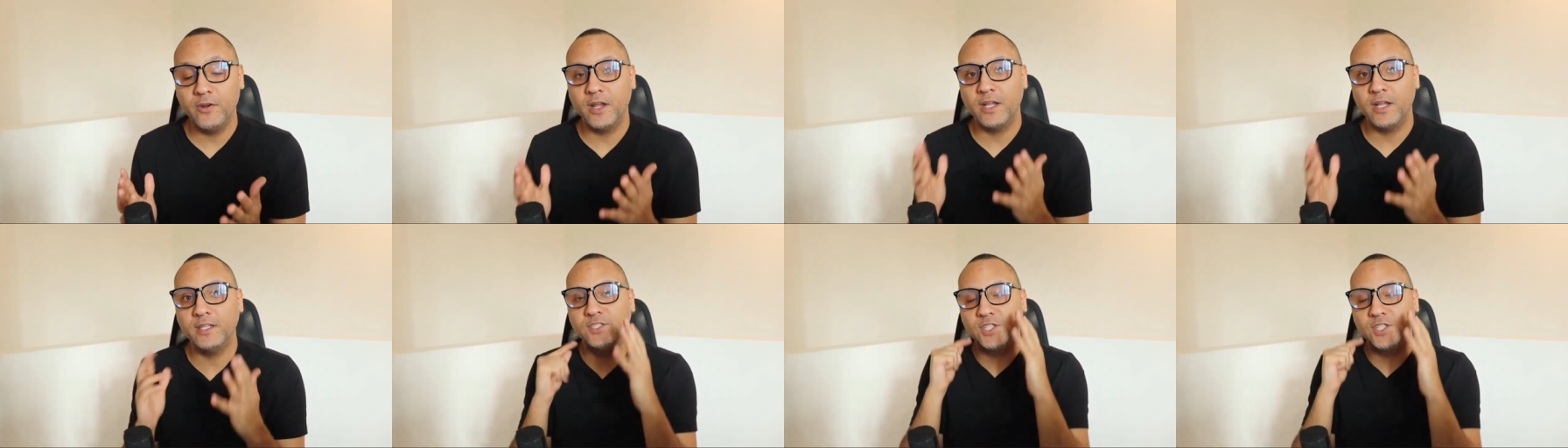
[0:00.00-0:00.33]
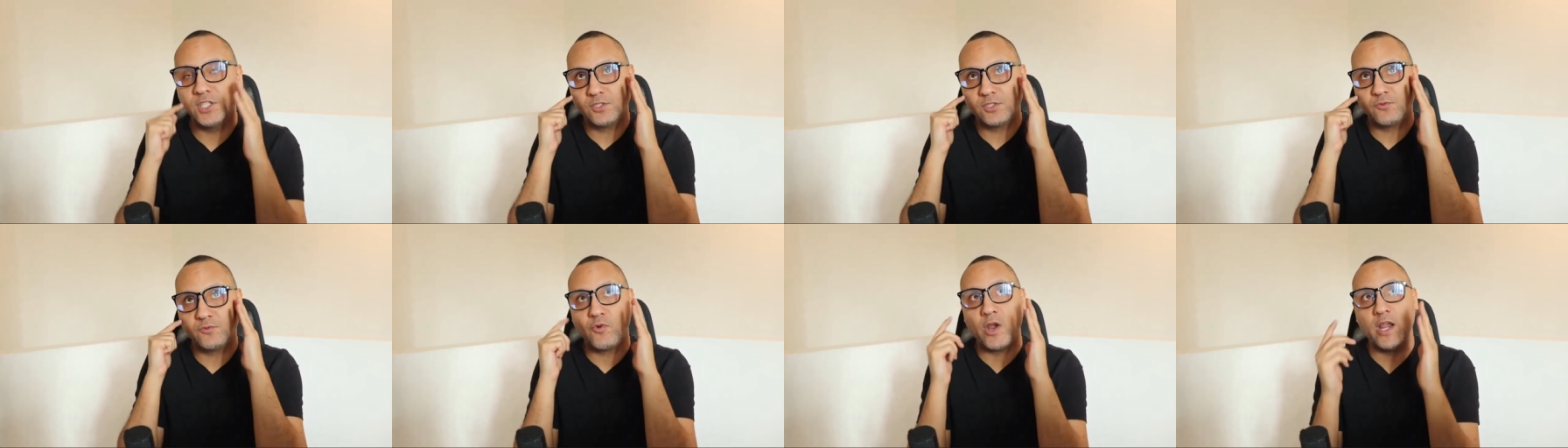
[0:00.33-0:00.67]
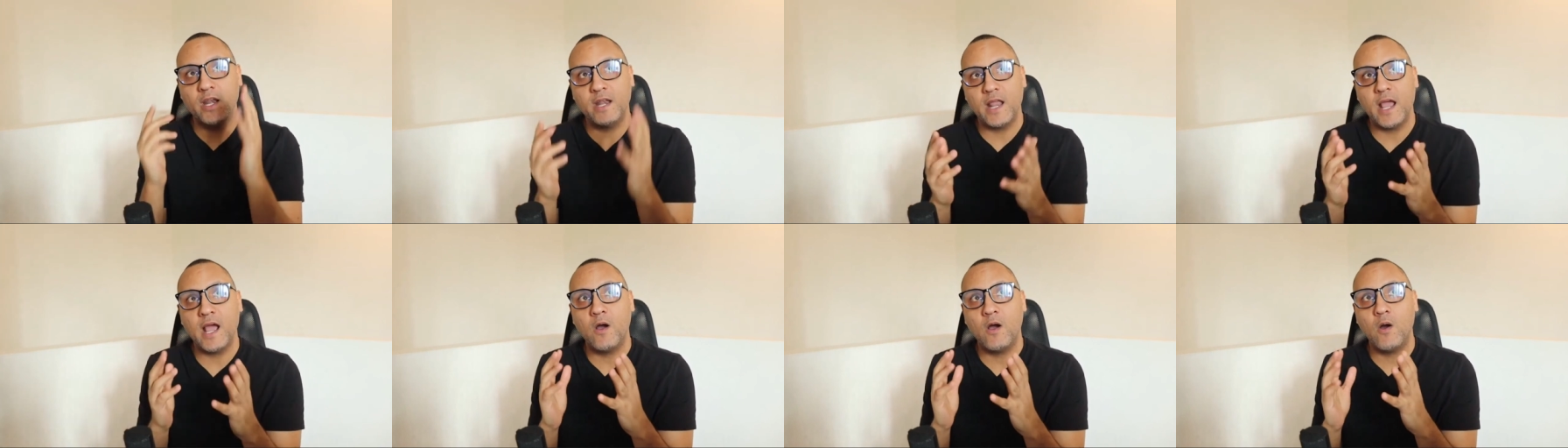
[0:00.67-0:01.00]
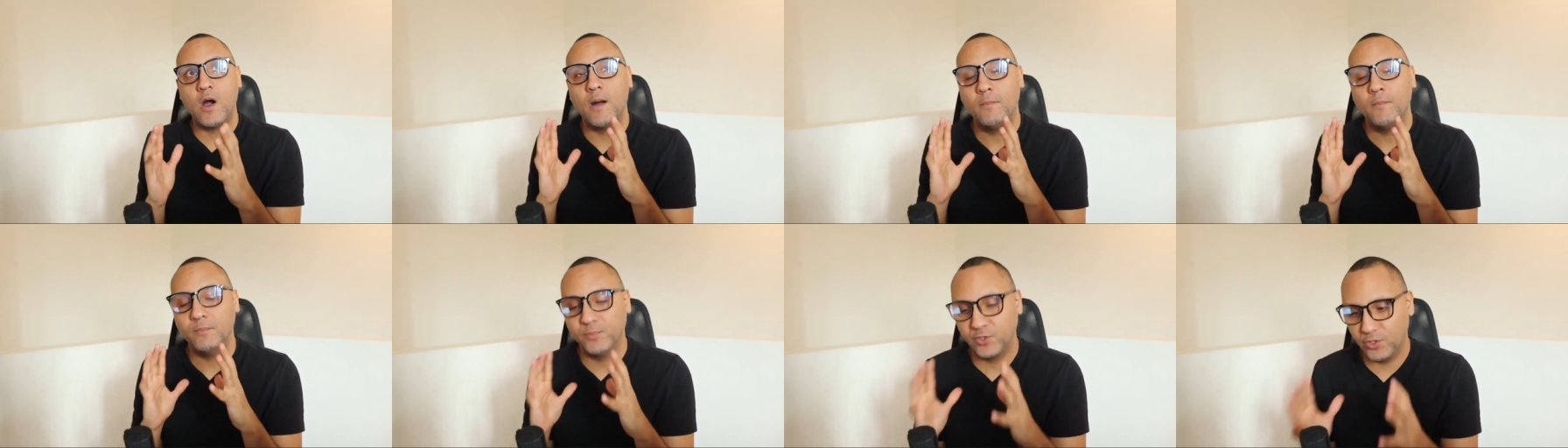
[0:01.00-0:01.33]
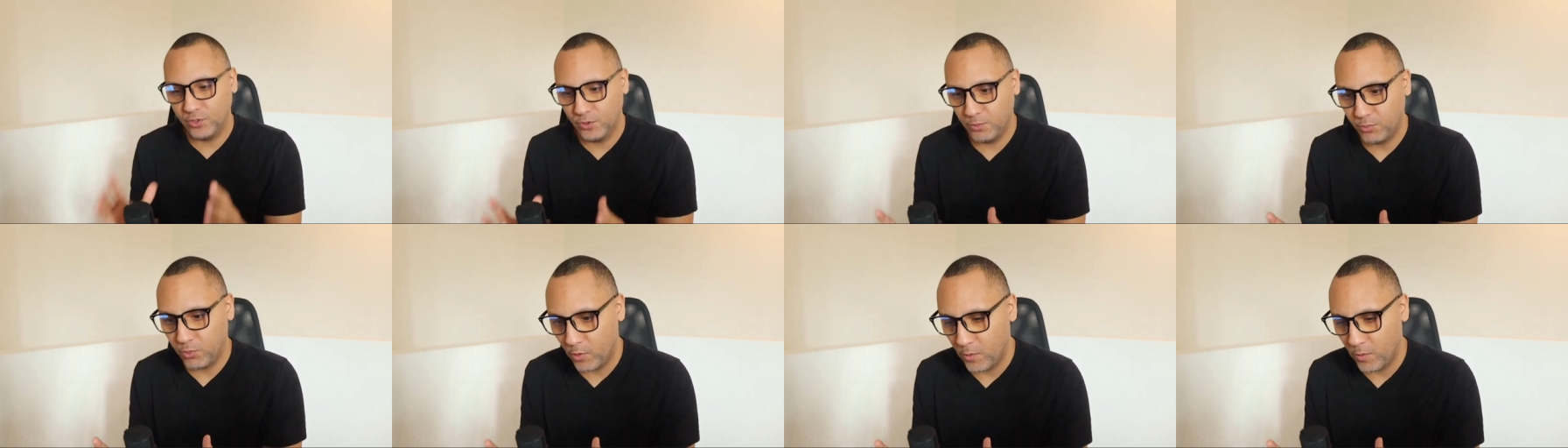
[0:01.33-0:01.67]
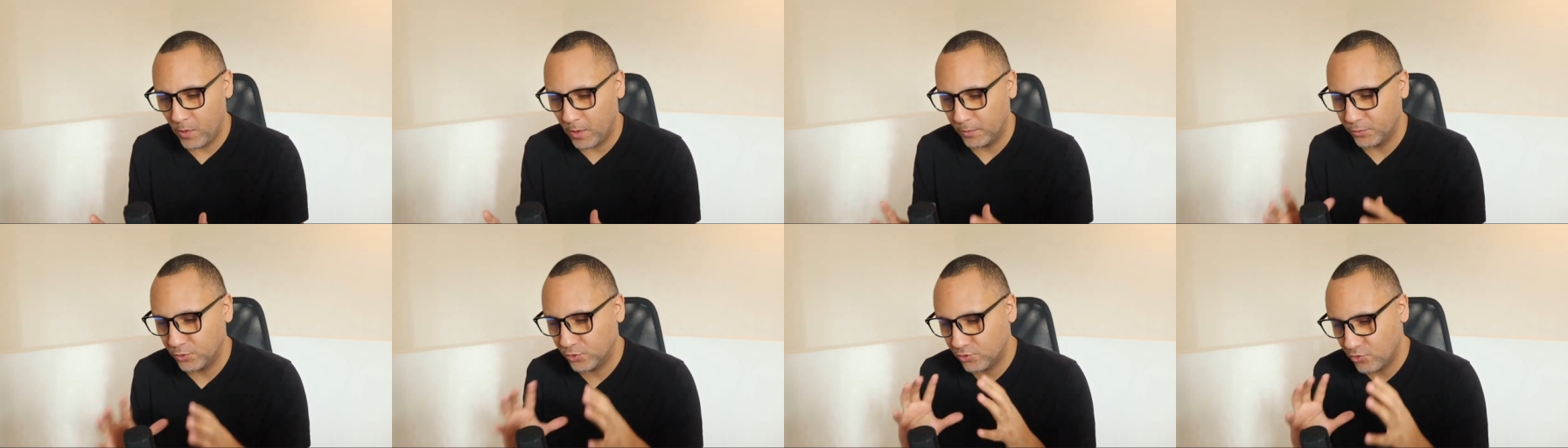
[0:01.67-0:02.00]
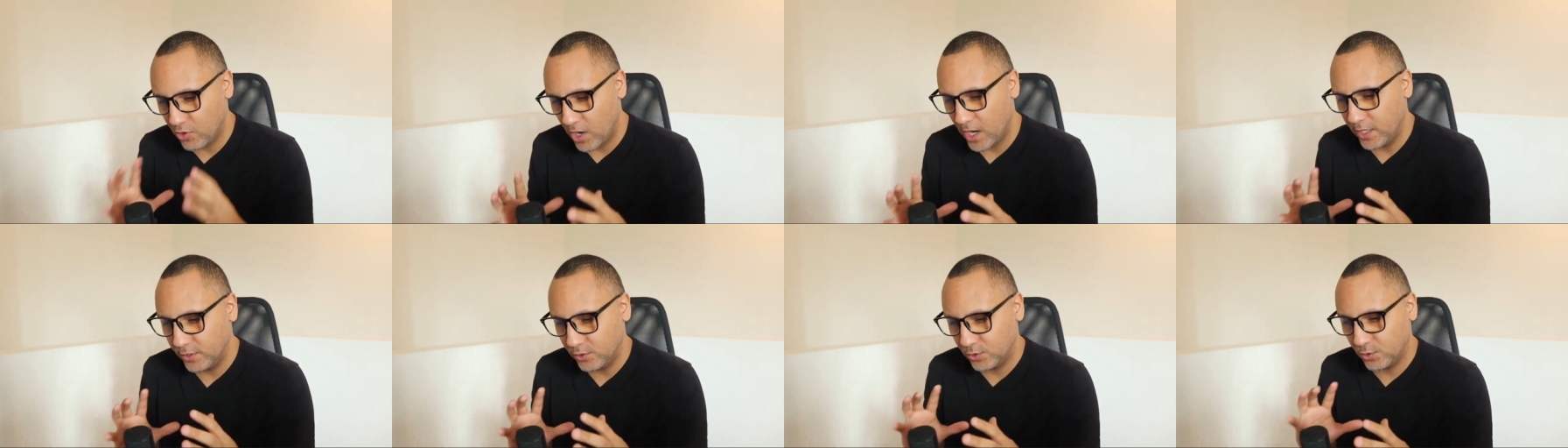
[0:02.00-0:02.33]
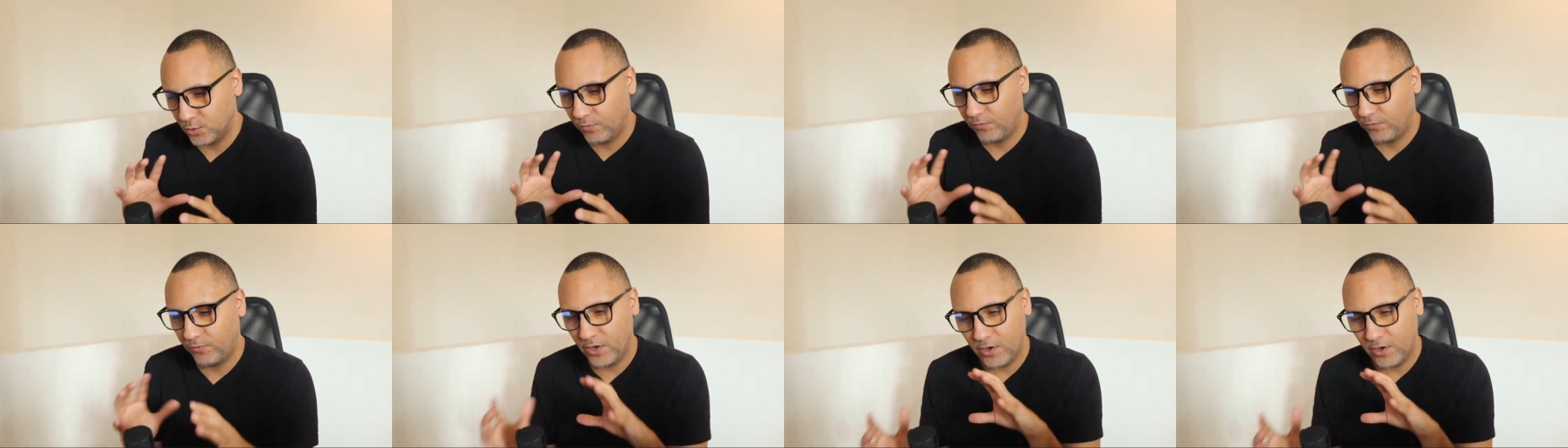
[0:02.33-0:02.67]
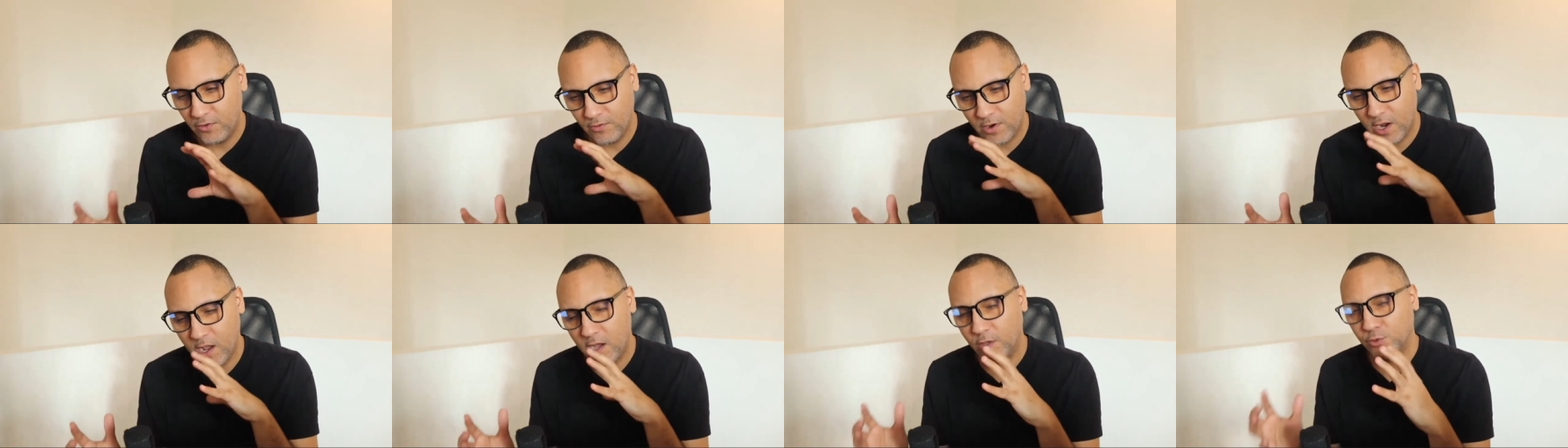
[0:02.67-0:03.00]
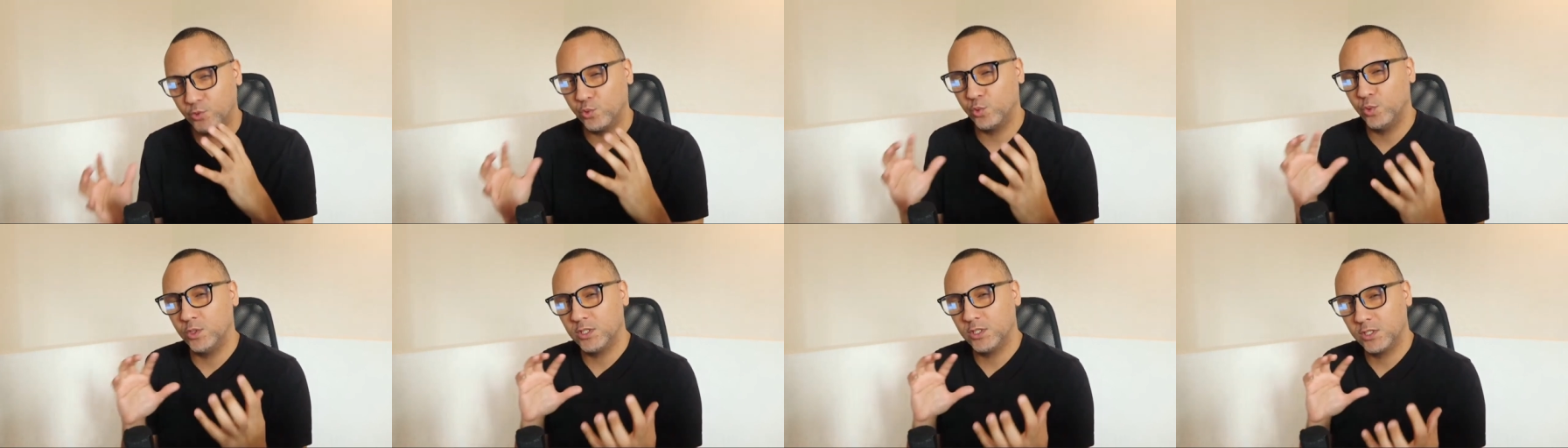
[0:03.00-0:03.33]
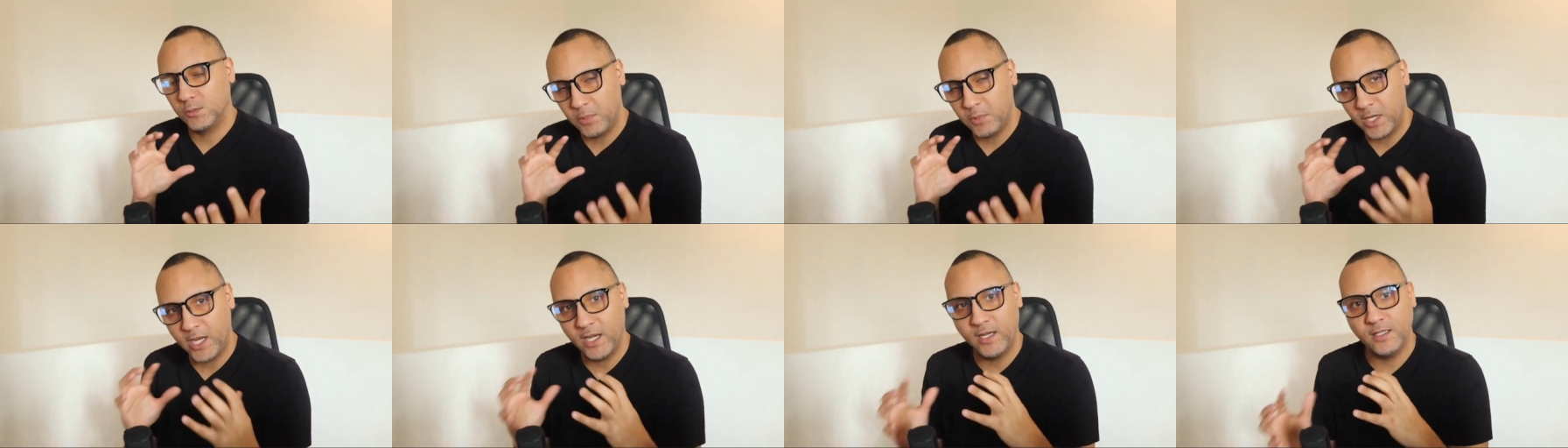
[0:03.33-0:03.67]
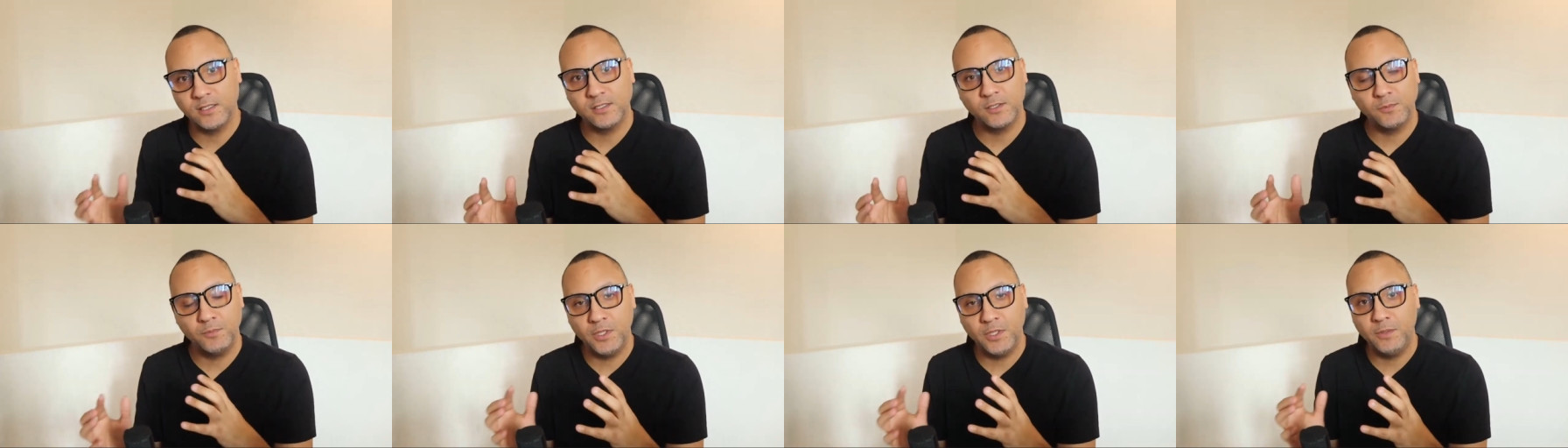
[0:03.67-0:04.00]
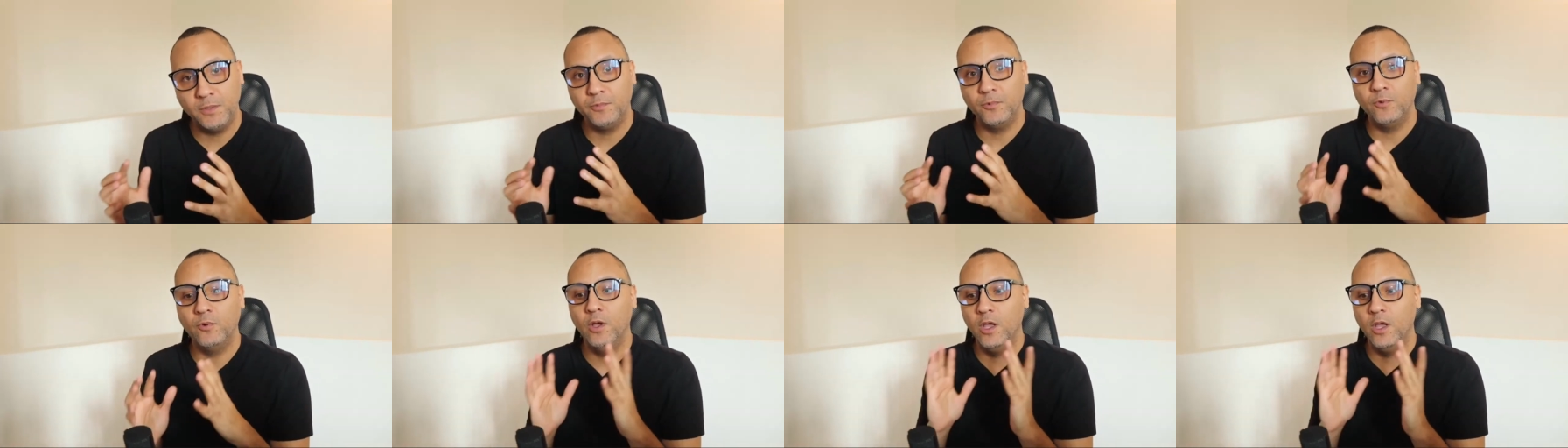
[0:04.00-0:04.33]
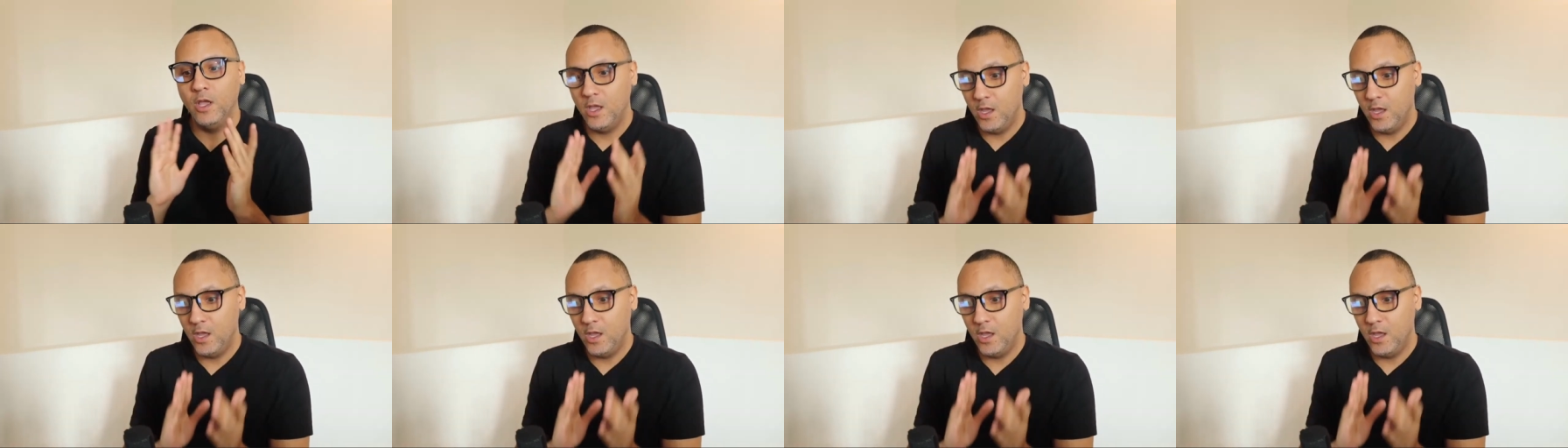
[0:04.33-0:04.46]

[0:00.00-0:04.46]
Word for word: It's just right now I'm to the point where I'm trying to figure out how to explain it to people.